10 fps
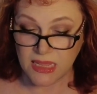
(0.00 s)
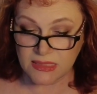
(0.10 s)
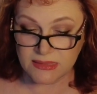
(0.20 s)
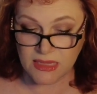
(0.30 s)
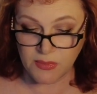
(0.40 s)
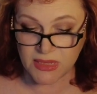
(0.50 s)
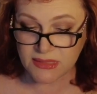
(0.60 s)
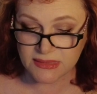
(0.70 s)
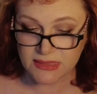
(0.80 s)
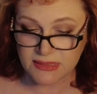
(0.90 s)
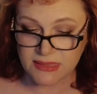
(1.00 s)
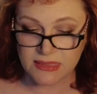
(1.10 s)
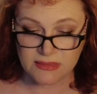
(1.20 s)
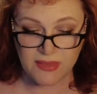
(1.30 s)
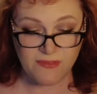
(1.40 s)
In some
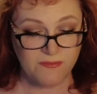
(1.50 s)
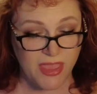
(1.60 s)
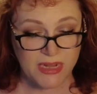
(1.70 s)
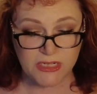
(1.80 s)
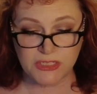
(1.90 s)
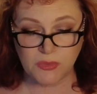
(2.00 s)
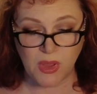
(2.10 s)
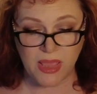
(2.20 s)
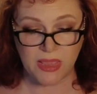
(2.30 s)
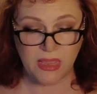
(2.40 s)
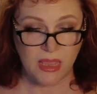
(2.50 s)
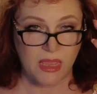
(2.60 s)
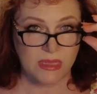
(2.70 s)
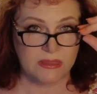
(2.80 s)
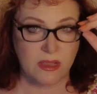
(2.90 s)
instances, they vanished away
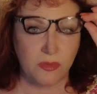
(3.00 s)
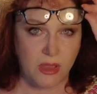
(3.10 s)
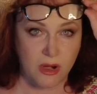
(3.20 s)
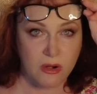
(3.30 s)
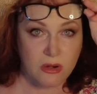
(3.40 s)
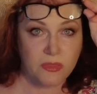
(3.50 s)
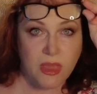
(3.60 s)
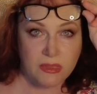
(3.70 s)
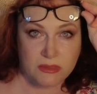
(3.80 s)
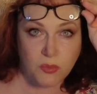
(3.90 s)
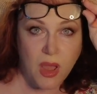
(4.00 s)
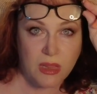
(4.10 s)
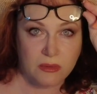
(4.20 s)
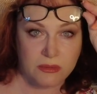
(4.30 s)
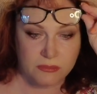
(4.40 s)
as though the earth had
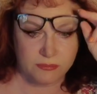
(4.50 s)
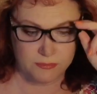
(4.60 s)
swallowed them.